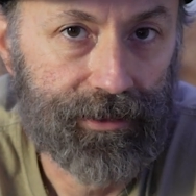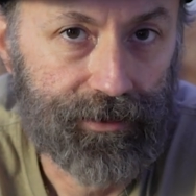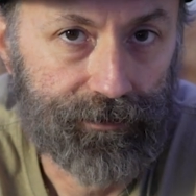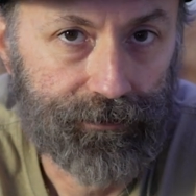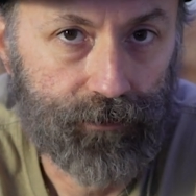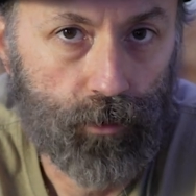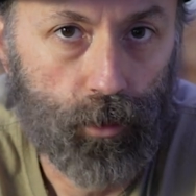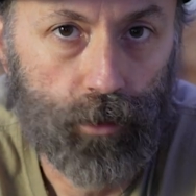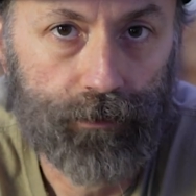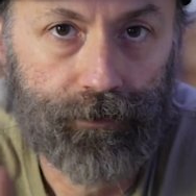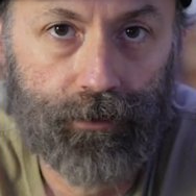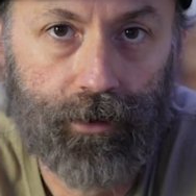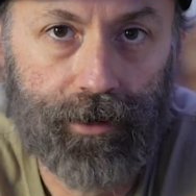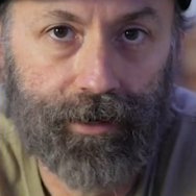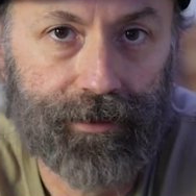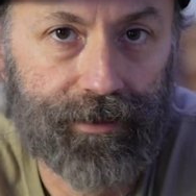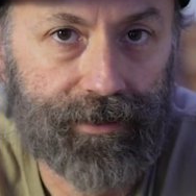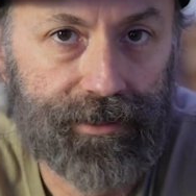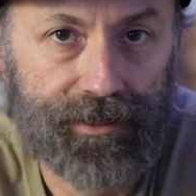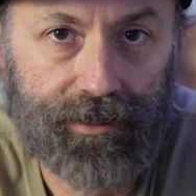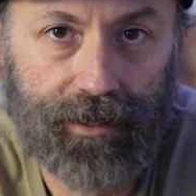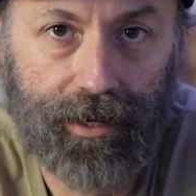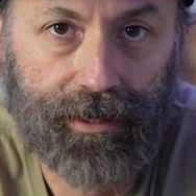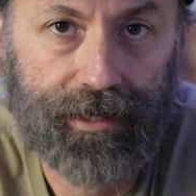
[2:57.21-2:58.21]
the forefront of
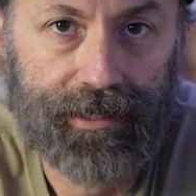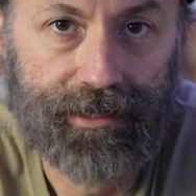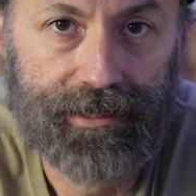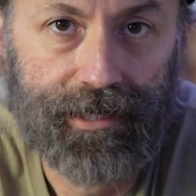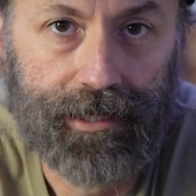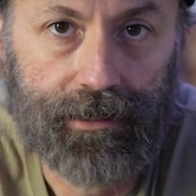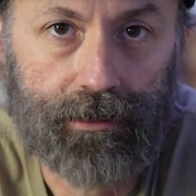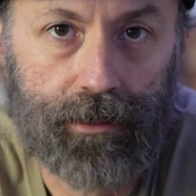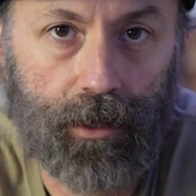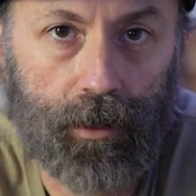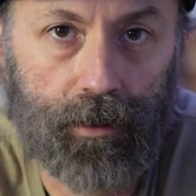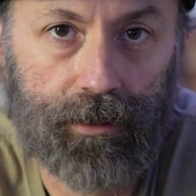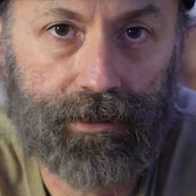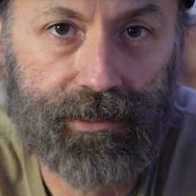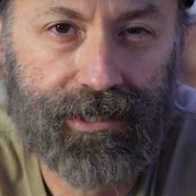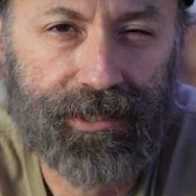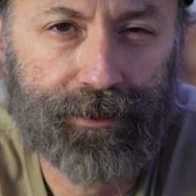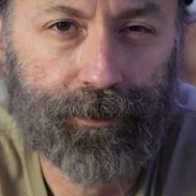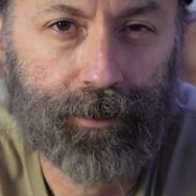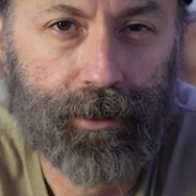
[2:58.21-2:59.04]
this lighting technology,